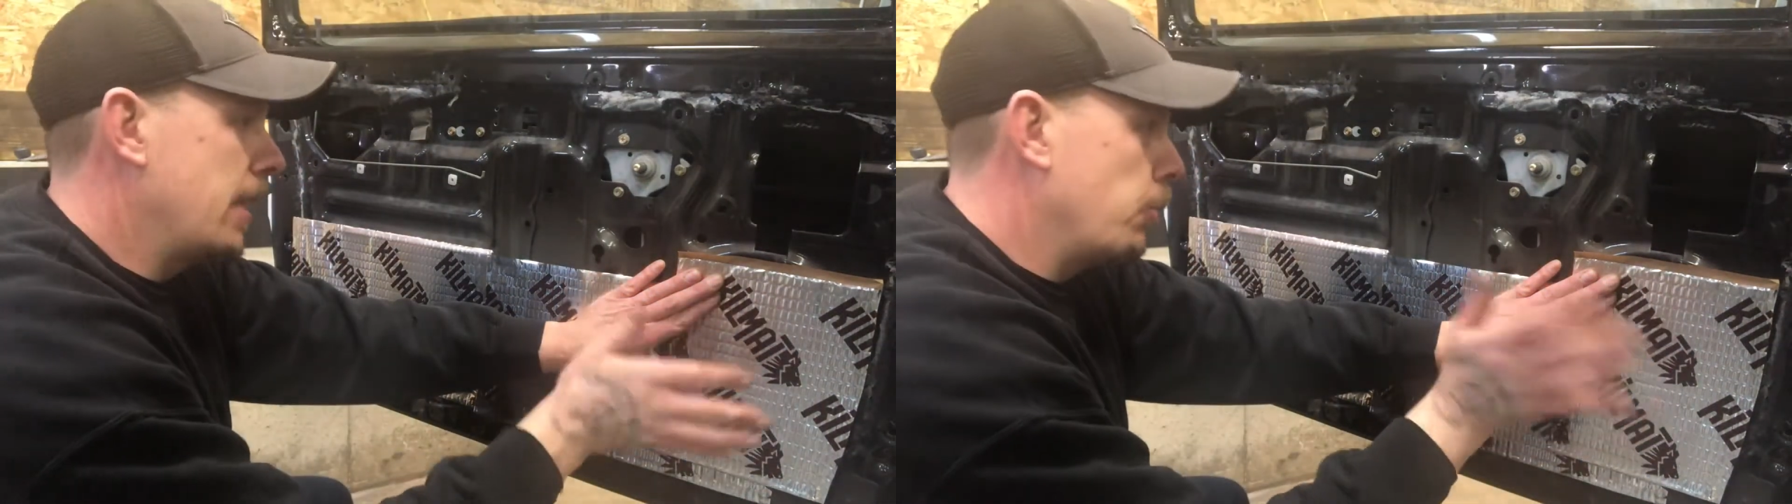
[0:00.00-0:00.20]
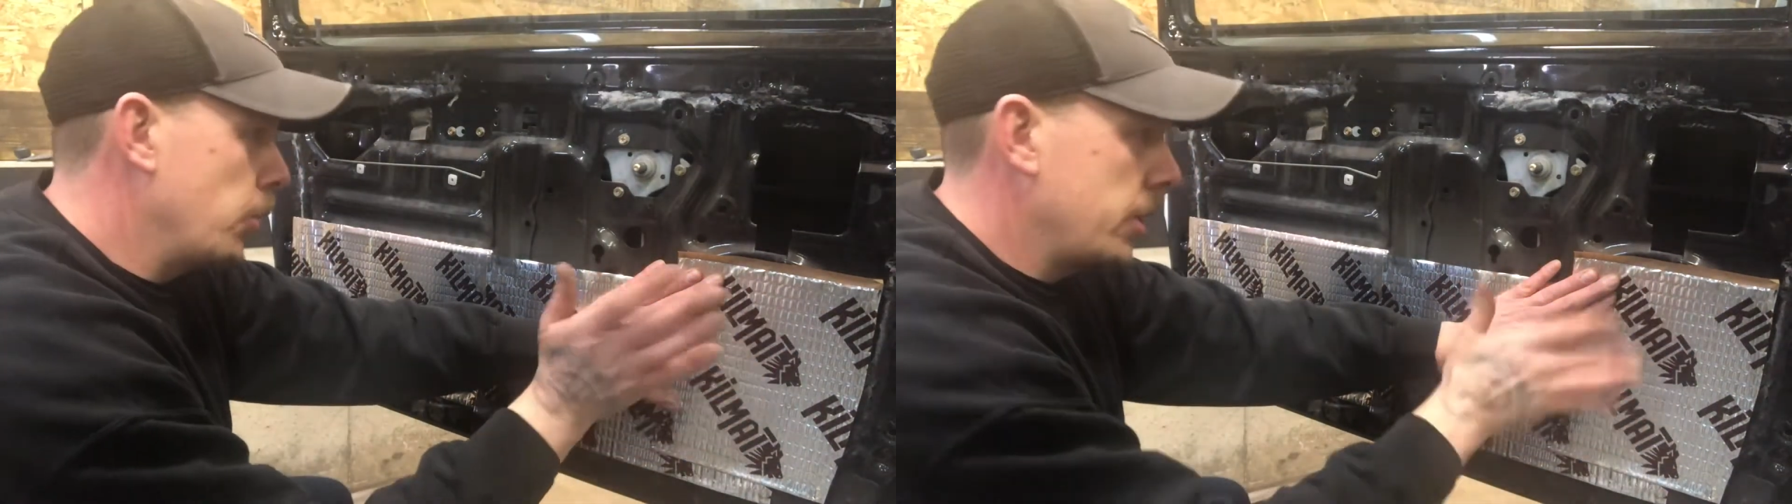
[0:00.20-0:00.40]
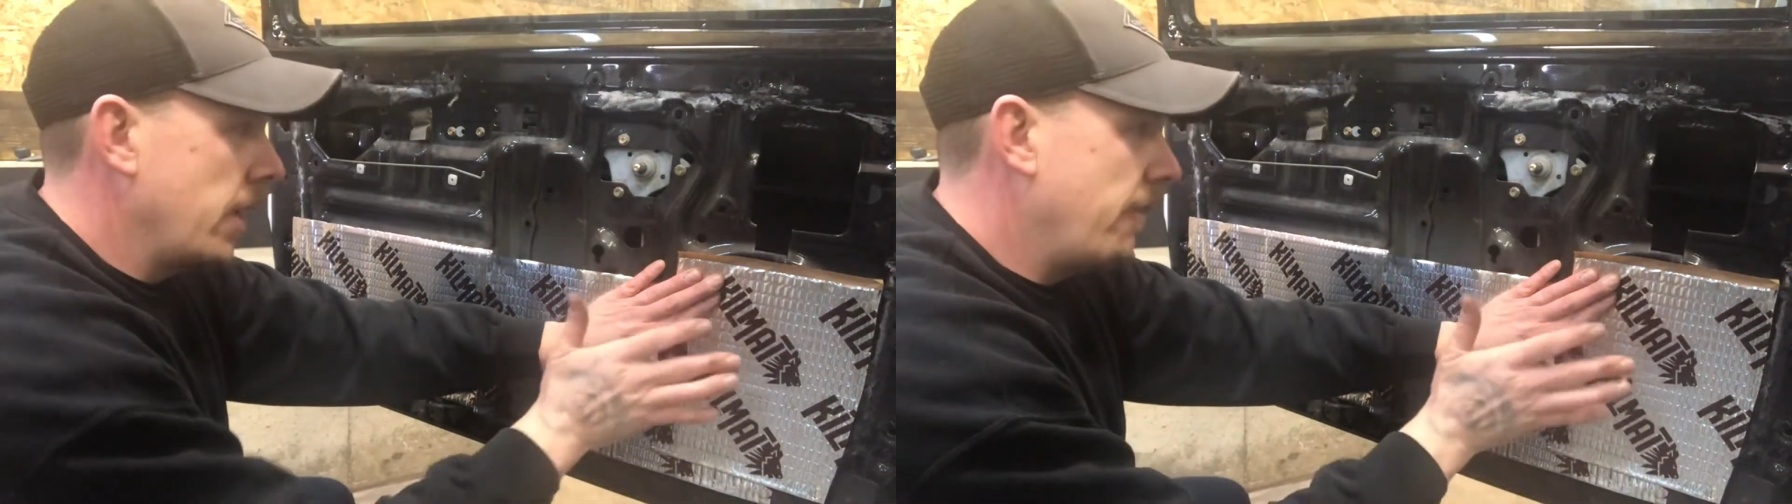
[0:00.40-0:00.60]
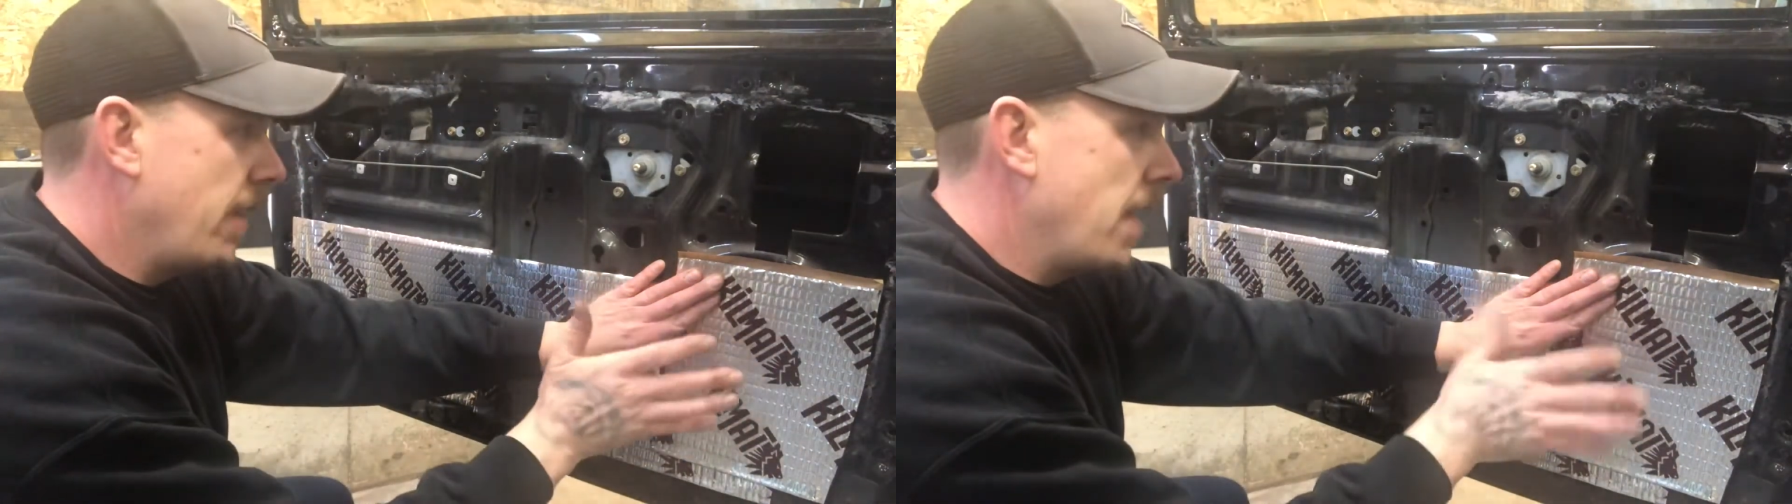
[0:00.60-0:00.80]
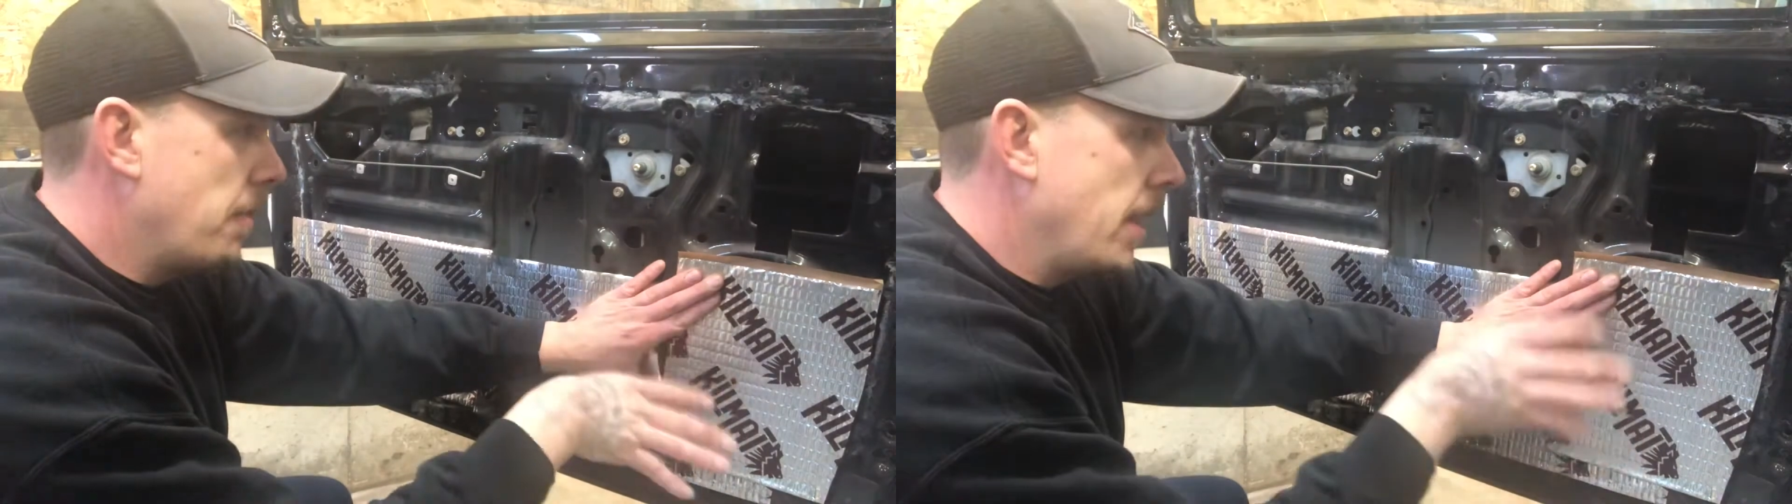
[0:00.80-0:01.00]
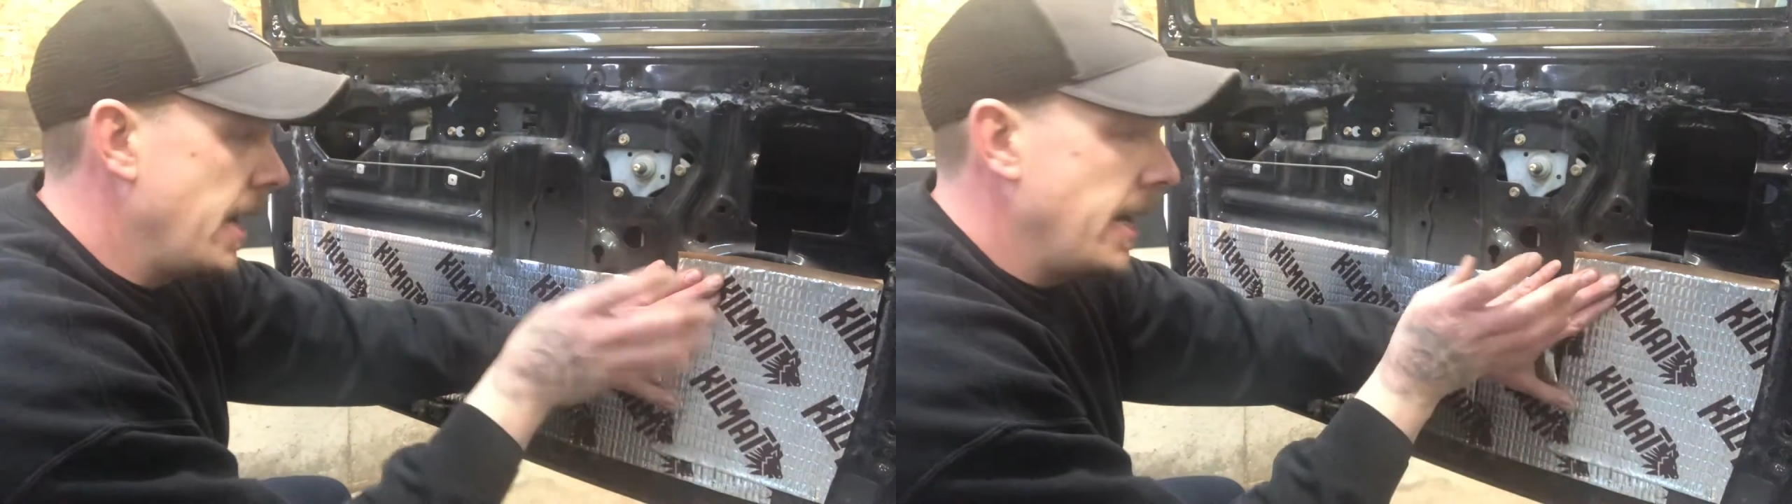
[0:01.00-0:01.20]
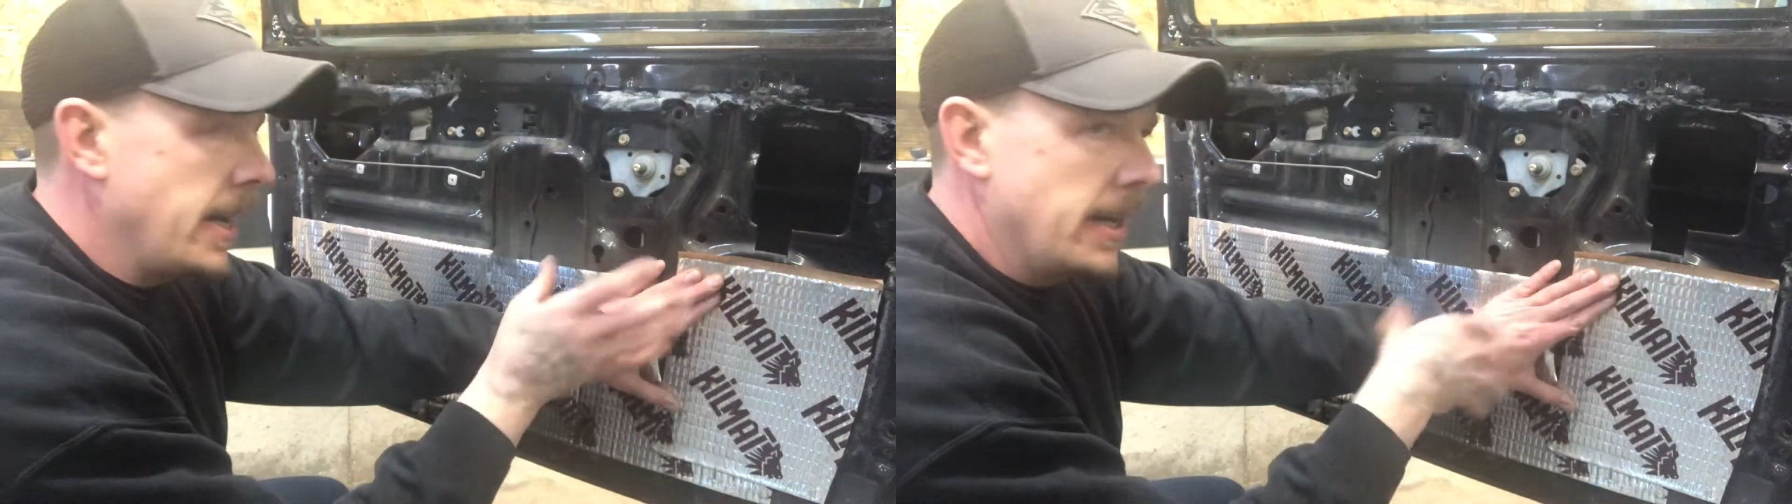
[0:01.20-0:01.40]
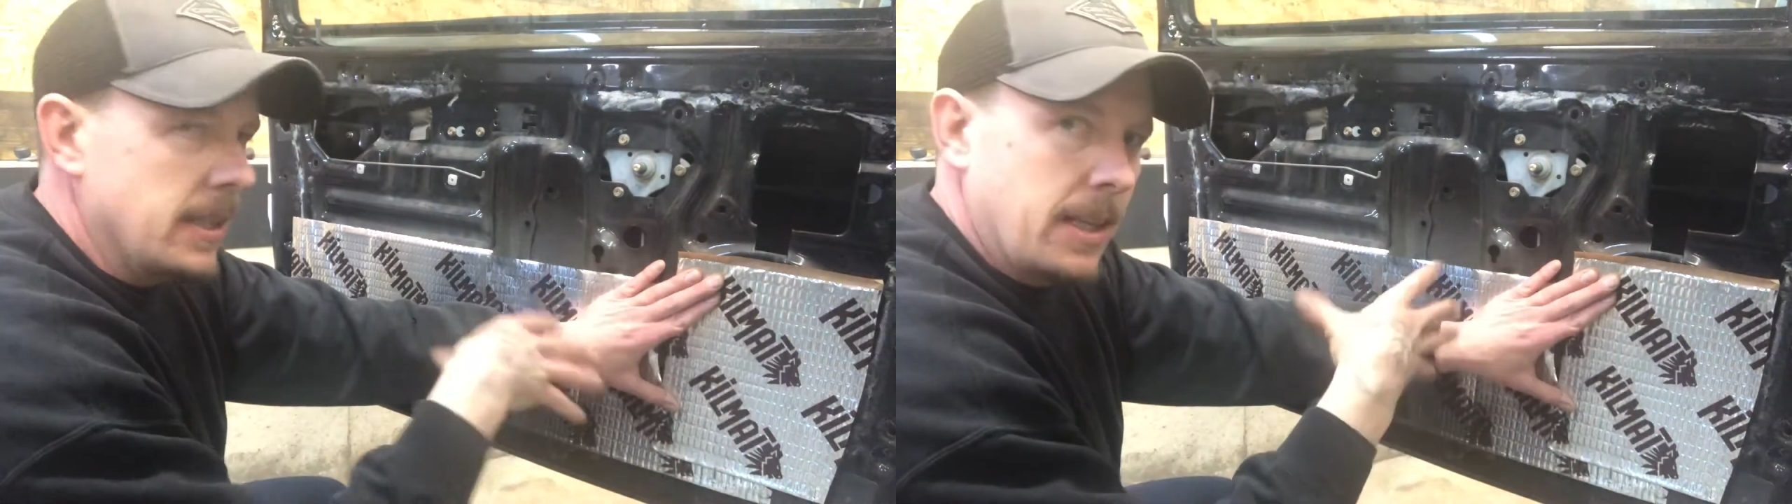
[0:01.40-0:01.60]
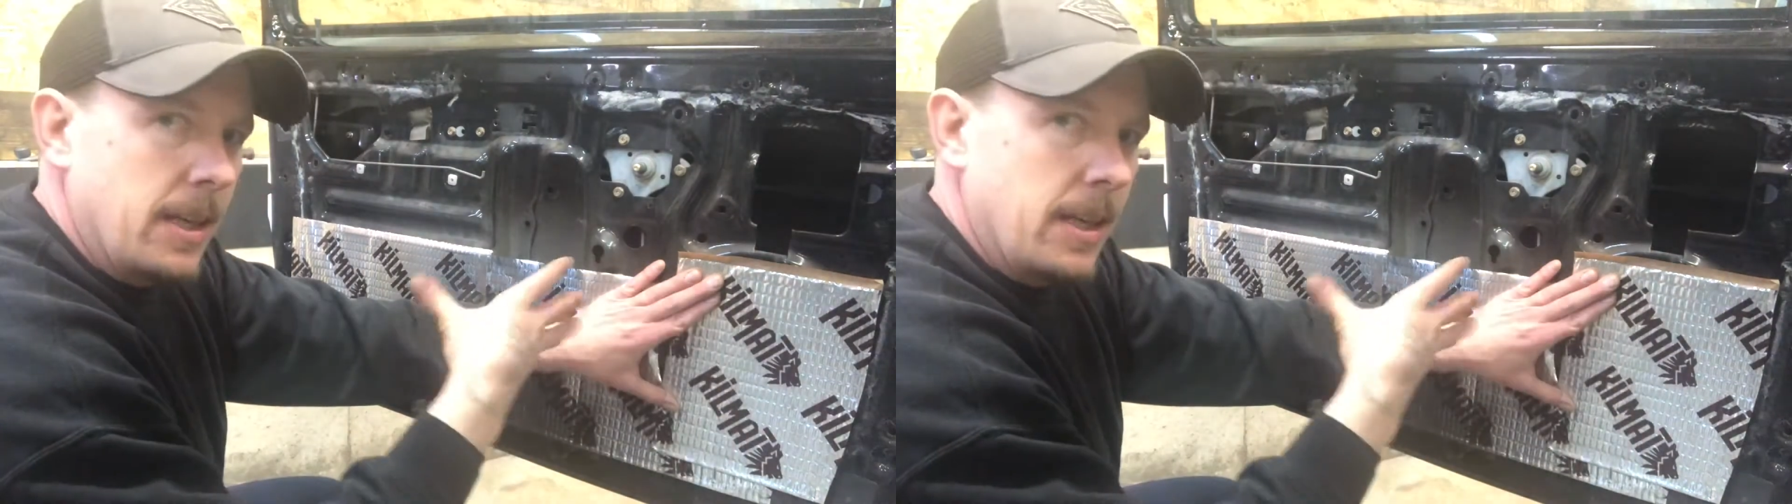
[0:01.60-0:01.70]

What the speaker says: where it's going to vibrate and it's going to